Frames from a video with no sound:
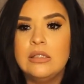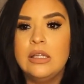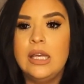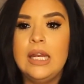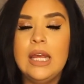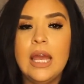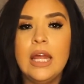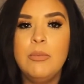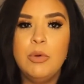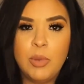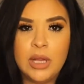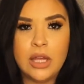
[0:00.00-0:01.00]
any kind of
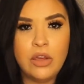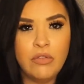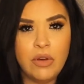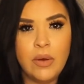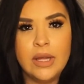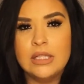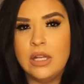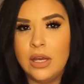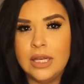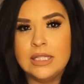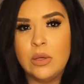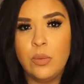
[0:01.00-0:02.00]
movement that you felt, as
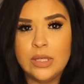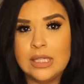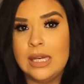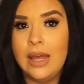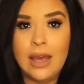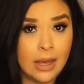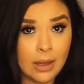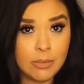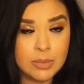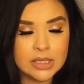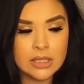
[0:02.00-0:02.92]
long as it wasn't hiccups.